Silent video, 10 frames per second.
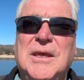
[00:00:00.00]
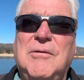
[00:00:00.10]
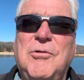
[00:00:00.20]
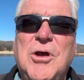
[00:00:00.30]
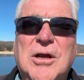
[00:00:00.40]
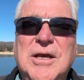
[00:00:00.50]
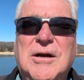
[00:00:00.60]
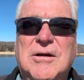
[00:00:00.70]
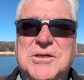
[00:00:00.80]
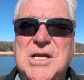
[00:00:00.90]
And we all get
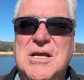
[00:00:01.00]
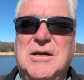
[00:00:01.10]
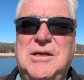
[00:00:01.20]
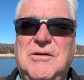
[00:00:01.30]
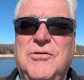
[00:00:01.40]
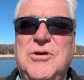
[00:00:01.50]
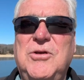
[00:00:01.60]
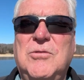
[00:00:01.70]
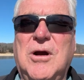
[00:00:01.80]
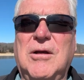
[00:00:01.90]
our different
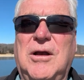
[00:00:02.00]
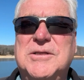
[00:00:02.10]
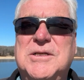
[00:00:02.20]
U R Ls.